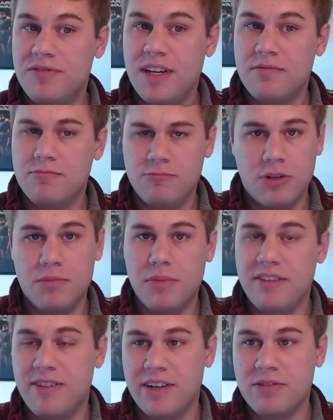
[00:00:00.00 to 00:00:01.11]
that, what are
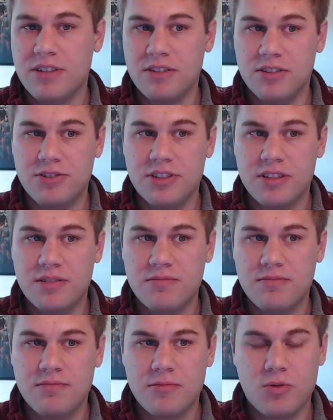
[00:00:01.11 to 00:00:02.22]
my final conclusions?
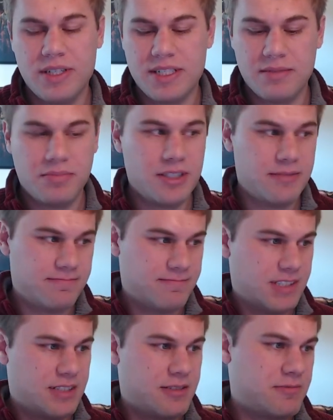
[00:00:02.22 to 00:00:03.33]
Quite simply,
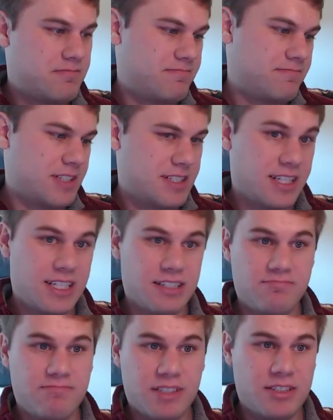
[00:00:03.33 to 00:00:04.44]
this
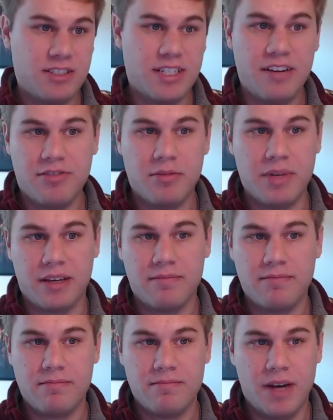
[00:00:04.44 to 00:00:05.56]
thing, it's just not for me.
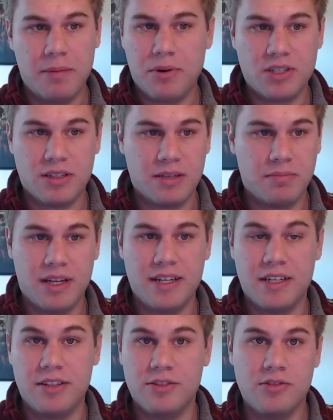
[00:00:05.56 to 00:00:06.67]
I personally plan
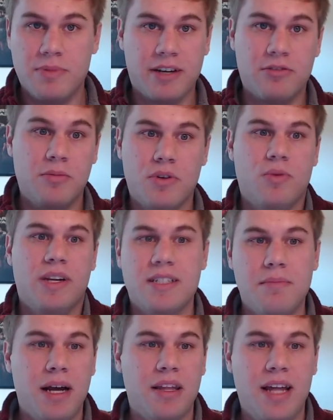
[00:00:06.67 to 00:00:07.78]
to use my Chromebook when it's
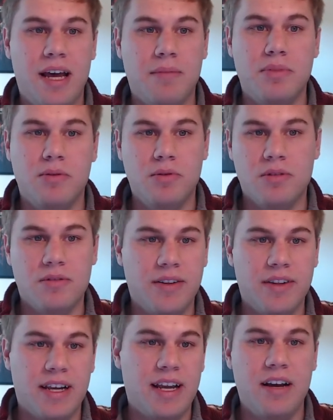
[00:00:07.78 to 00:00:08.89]
on my lap, or
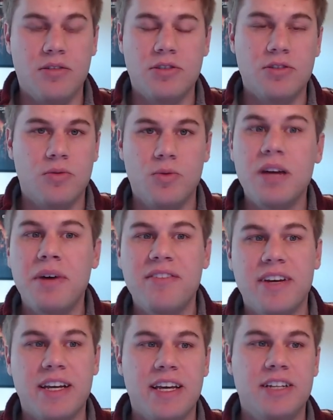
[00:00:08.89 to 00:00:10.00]
on the couch, or when I'm on
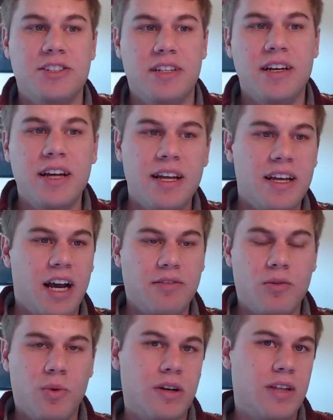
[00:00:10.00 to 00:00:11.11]
vacation. I have
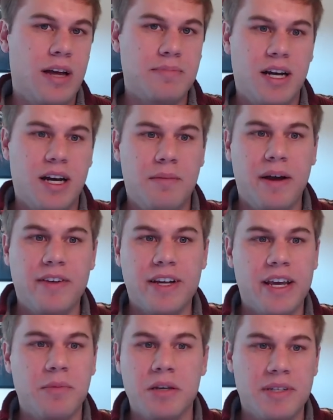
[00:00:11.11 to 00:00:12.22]
a work laptop, I have a
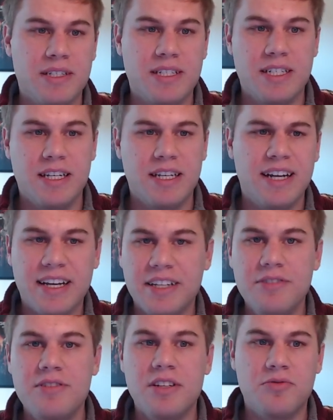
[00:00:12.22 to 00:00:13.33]
gaming PC, and I can
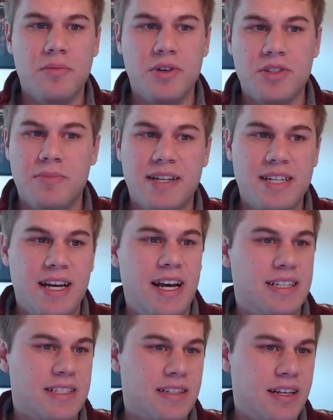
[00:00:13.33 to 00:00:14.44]
use those for most of my
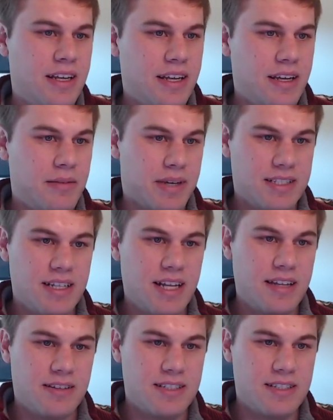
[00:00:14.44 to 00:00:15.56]
tasks. Because of
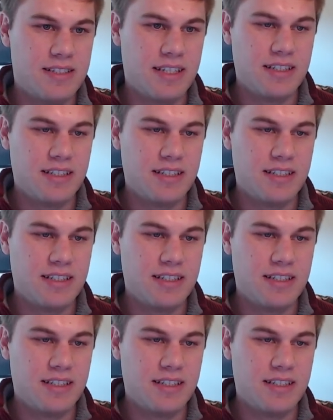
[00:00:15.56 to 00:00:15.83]
that, this thing